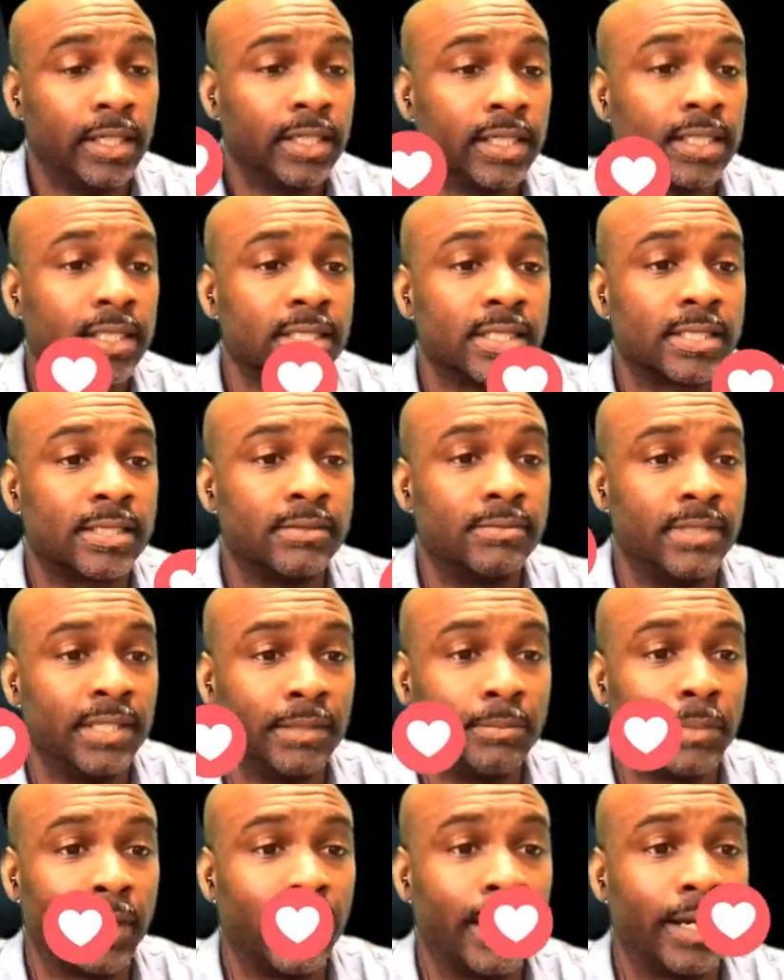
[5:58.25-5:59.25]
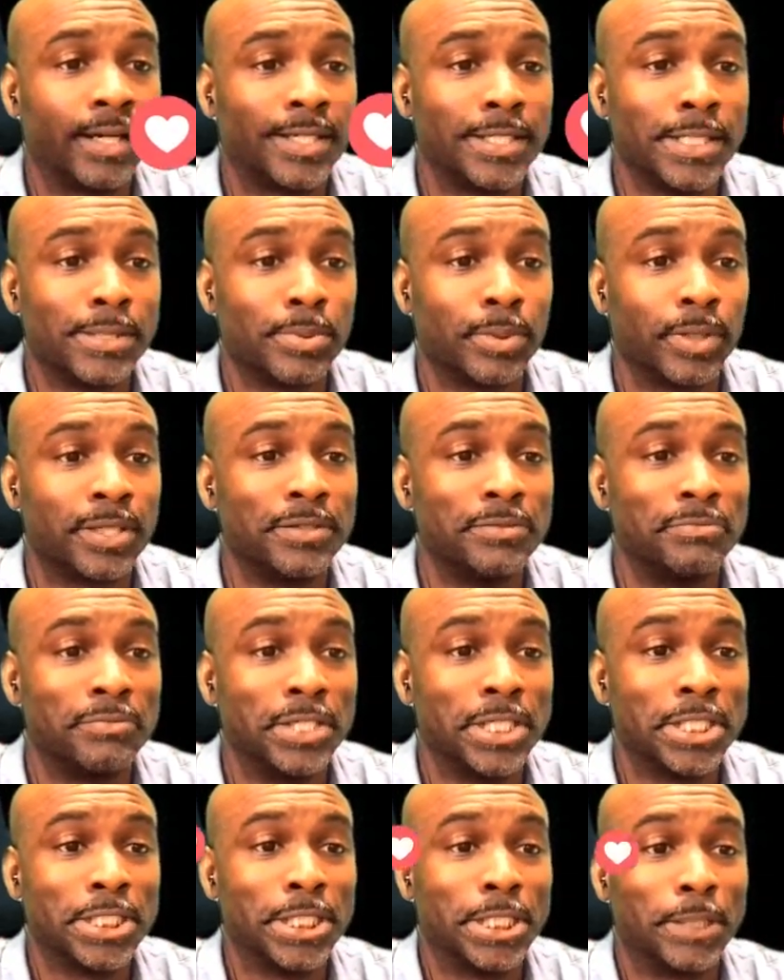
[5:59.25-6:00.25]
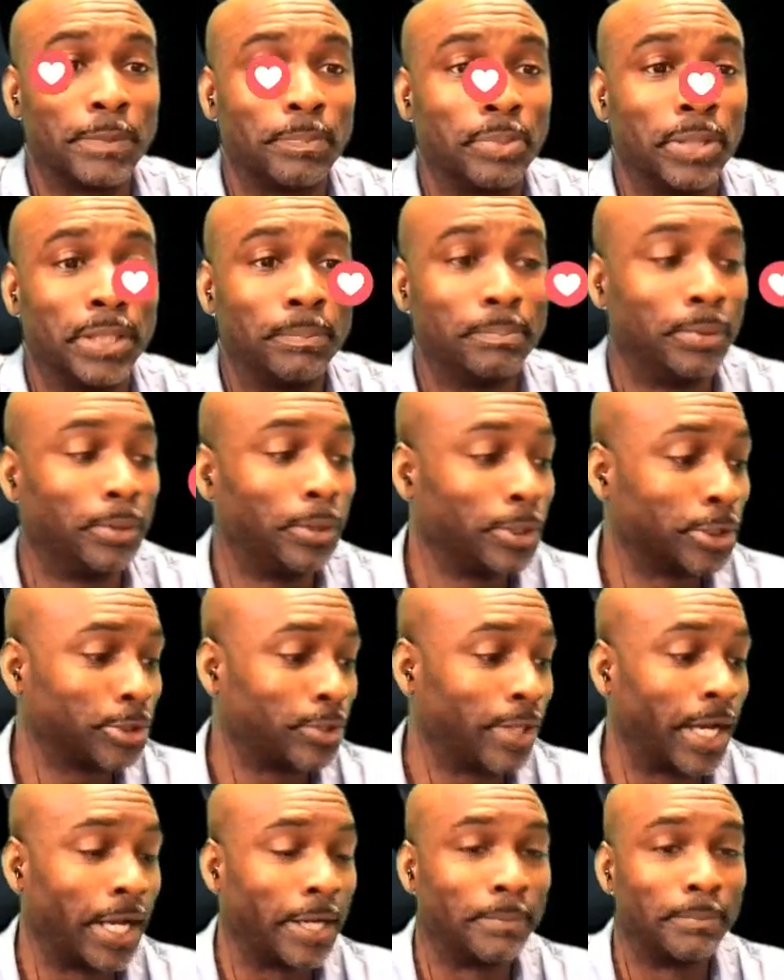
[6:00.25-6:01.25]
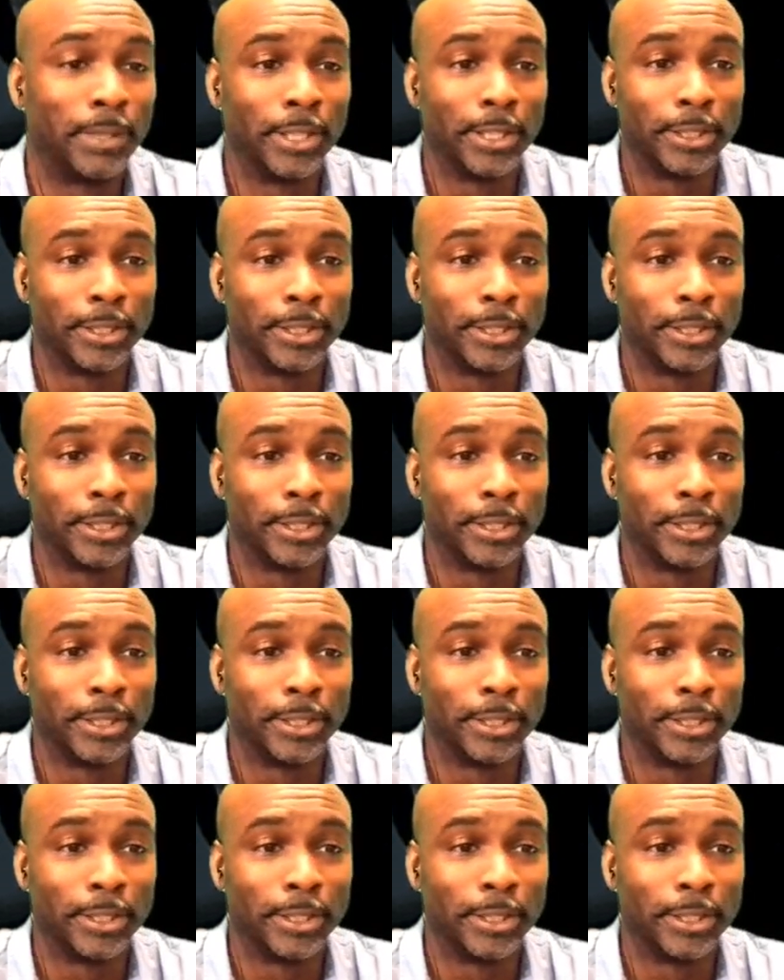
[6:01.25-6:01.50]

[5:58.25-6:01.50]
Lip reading: Because the Americans were convinced that the pit bull is trying to murder